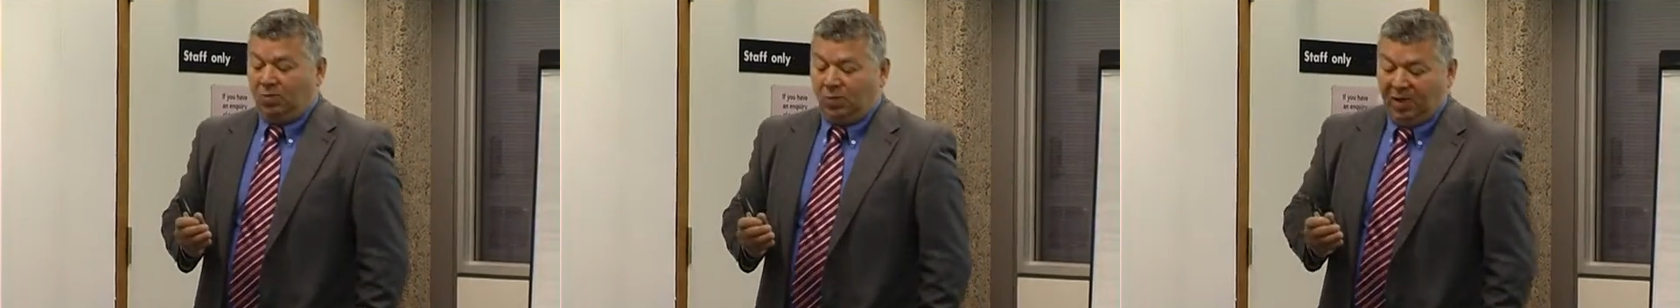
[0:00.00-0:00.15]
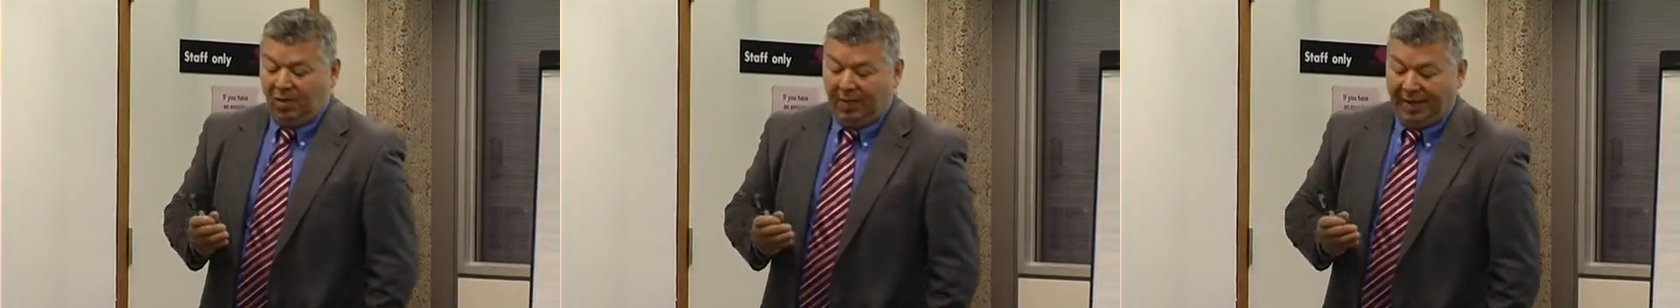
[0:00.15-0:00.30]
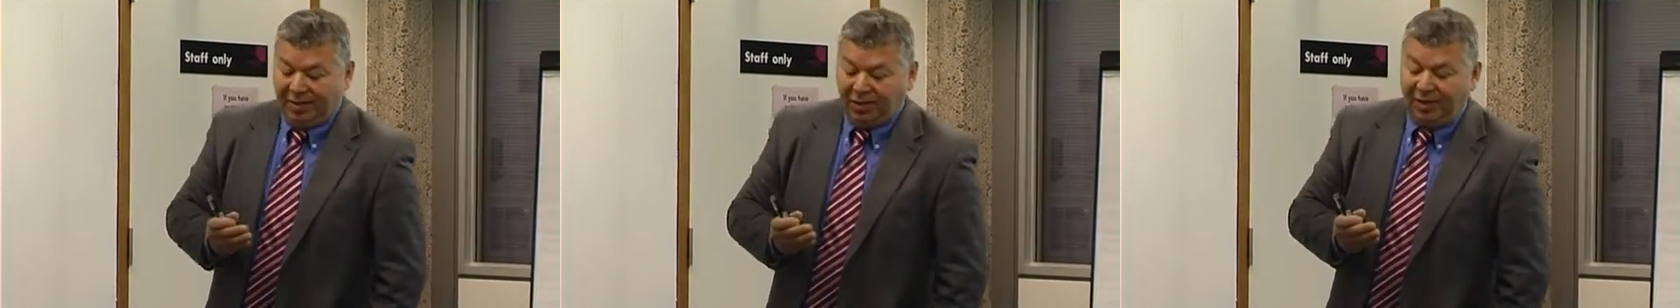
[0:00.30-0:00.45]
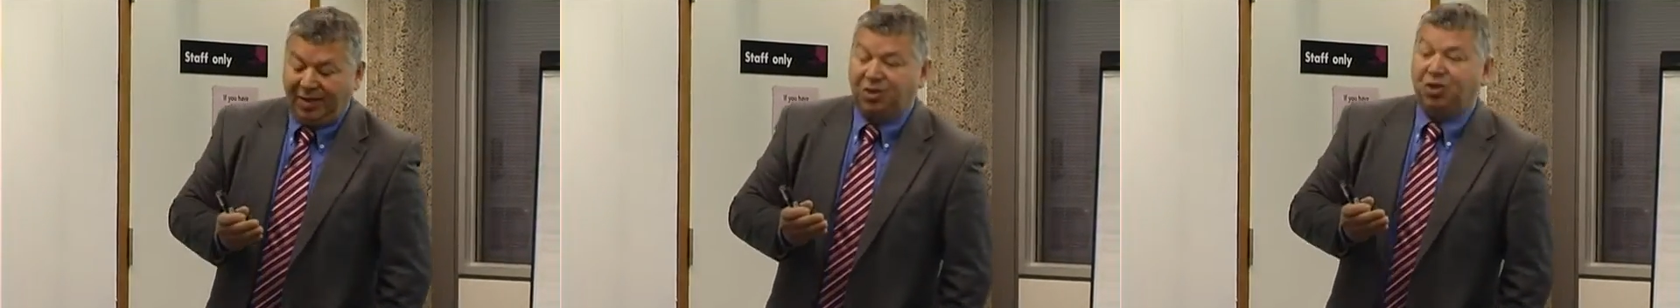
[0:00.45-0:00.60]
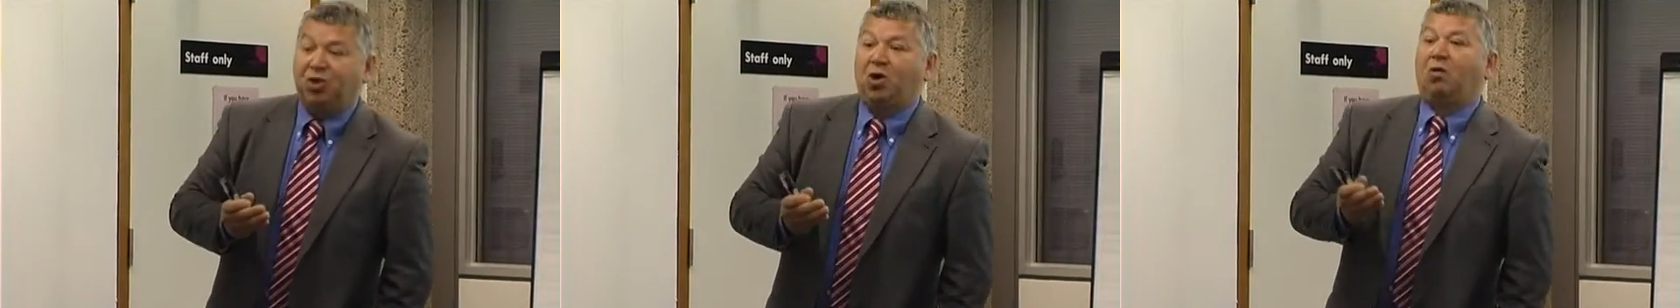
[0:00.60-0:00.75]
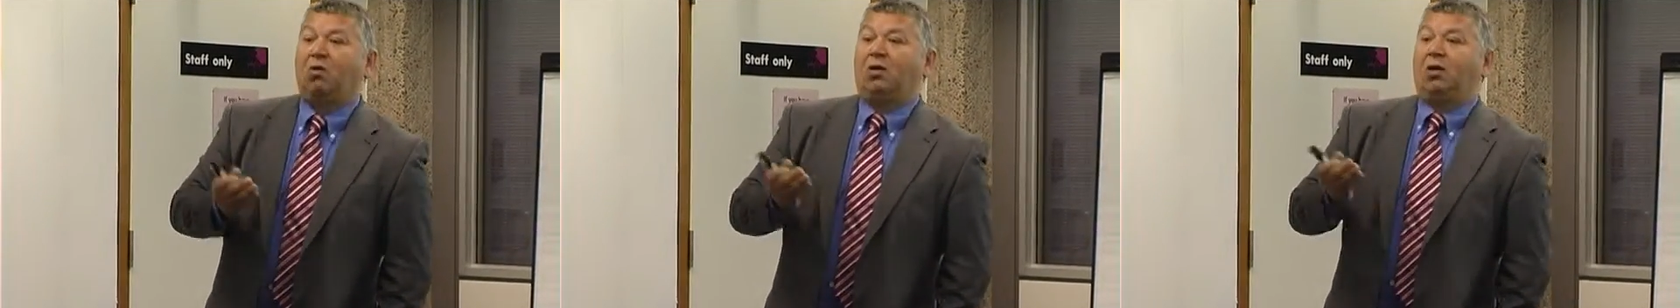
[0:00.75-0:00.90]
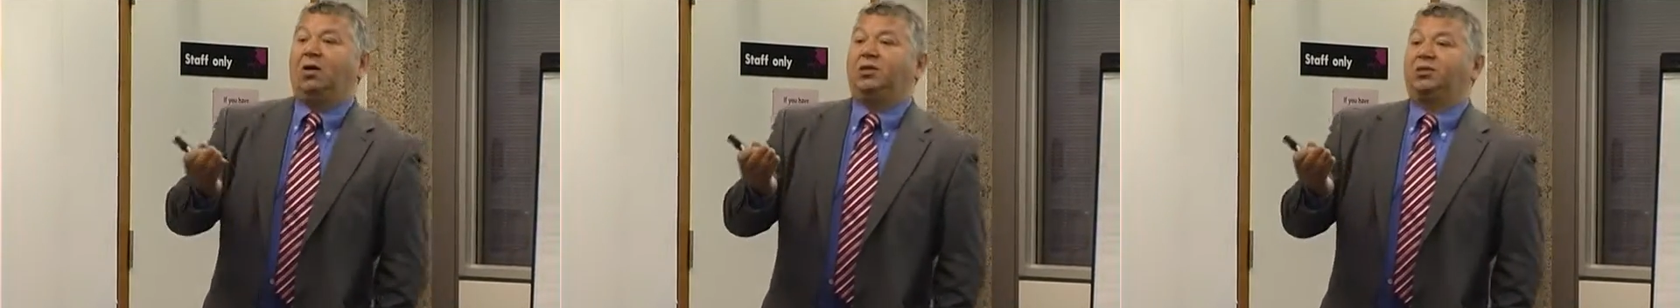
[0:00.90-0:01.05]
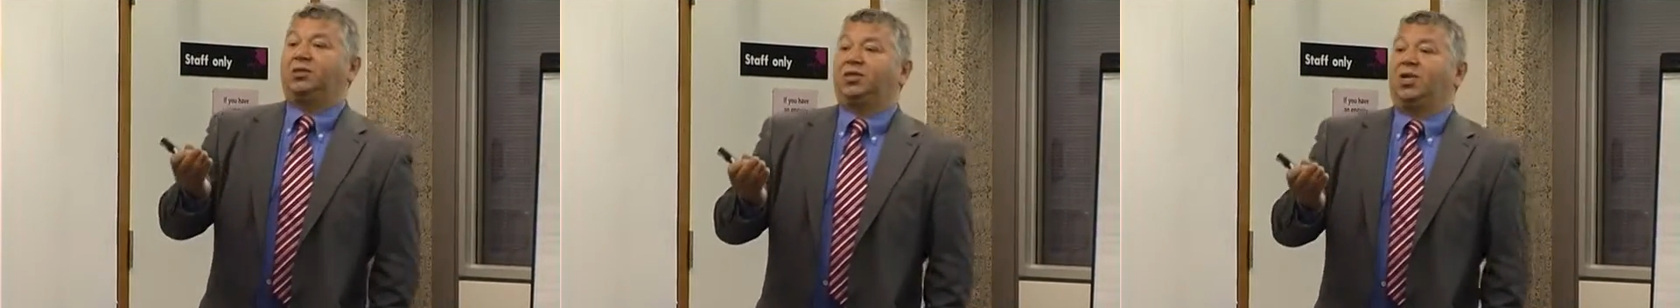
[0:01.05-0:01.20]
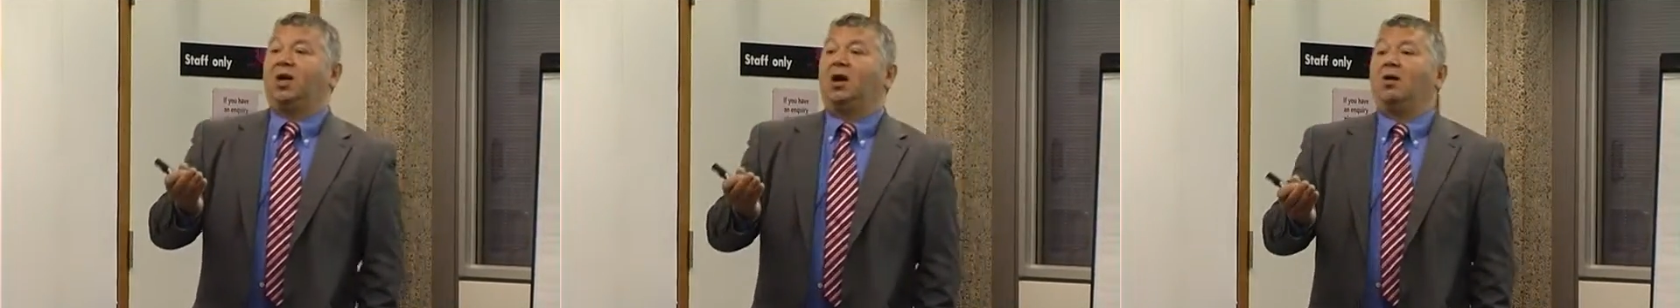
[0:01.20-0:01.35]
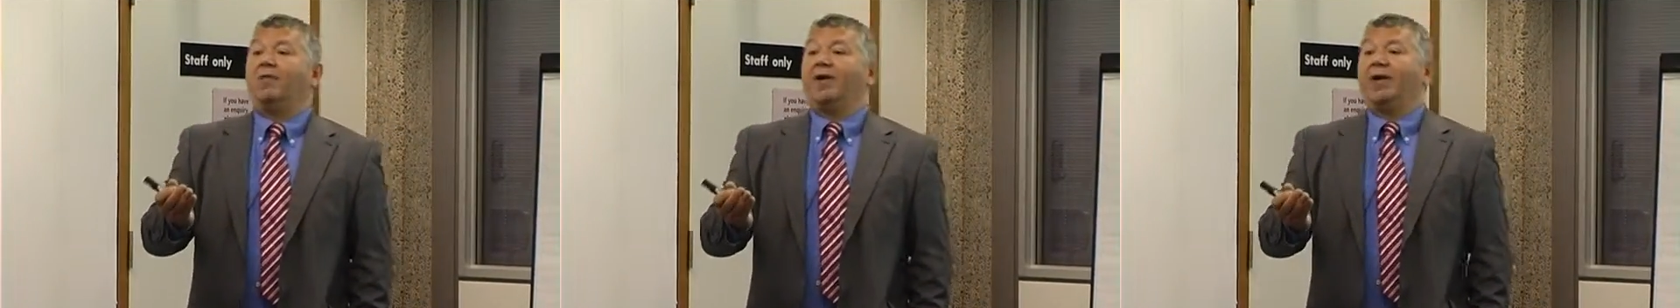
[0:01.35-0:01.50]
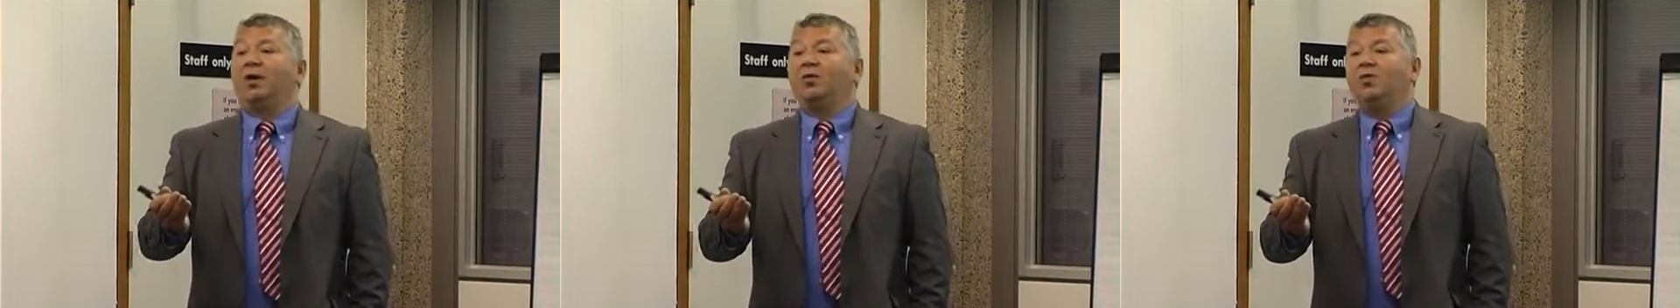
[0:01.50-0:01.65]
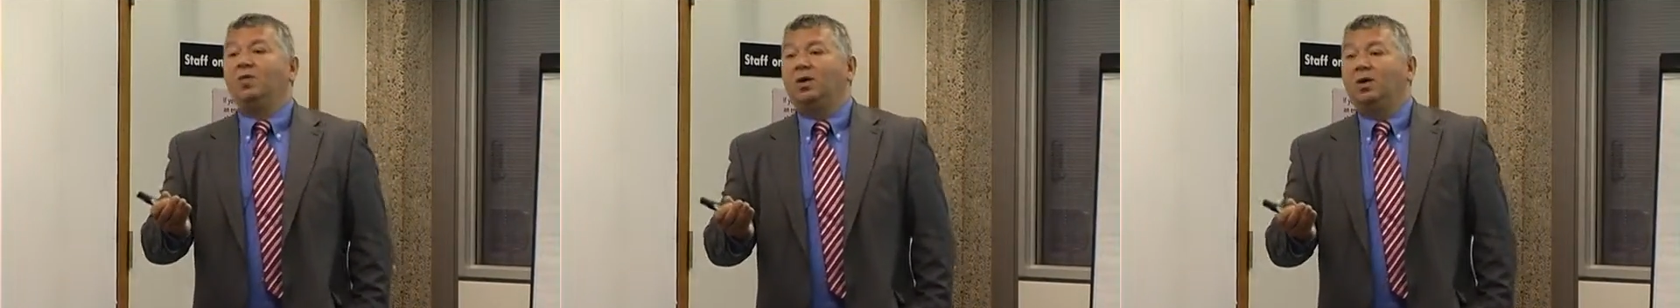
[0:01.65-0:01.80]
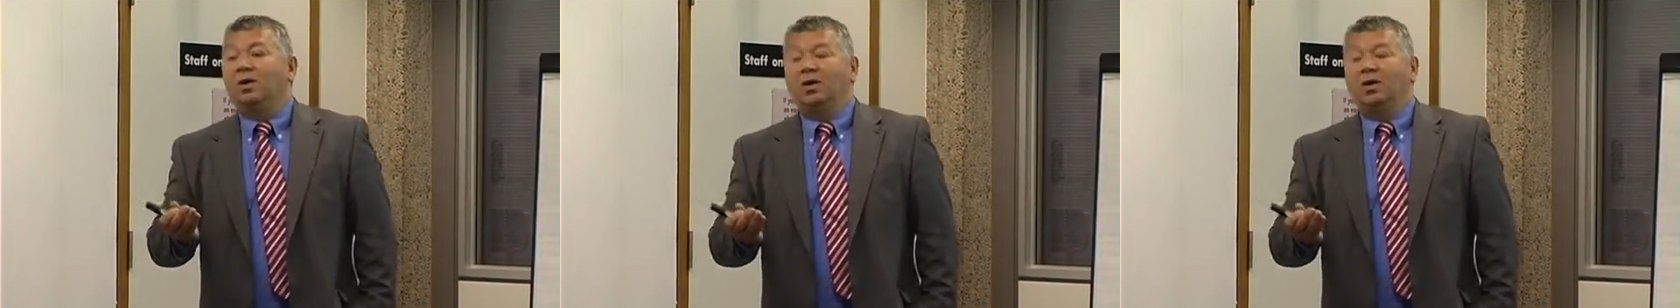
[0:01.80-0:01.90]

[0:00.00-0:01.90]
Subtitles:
we'll go back to our chocolate scenario.